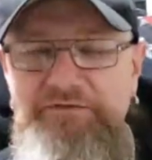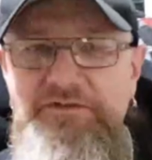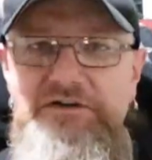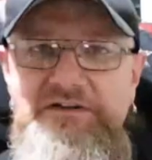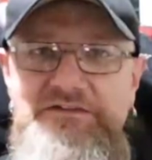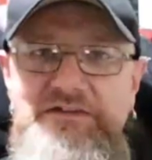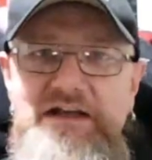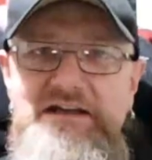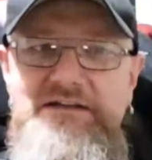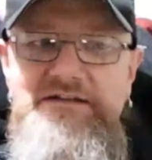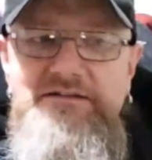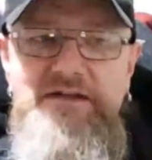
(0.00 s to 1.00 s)
above the rest,
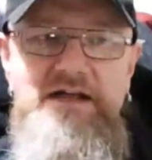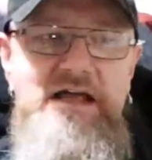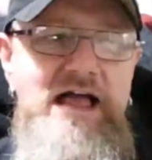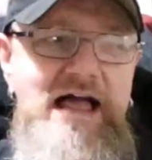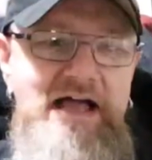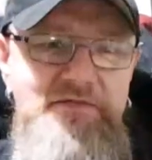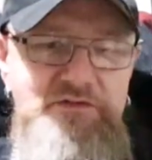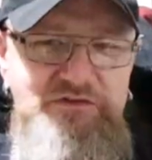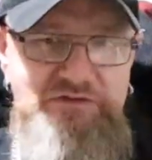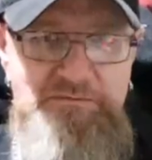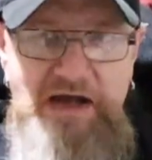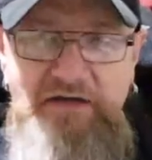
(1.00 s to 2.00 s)
that is. And
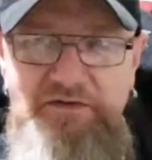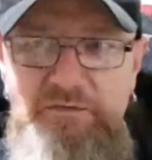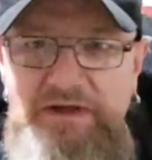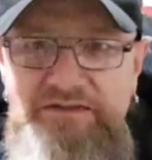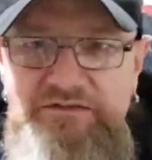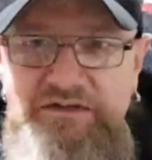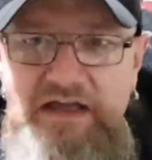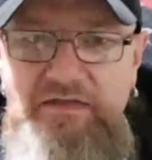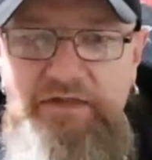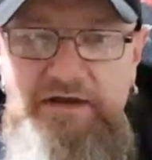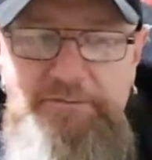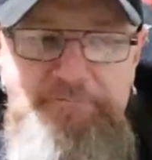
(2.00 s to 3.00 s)
there's some other ones
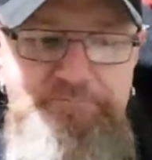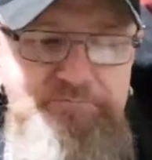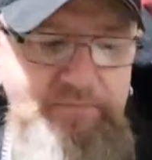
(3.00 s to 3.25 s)
out there.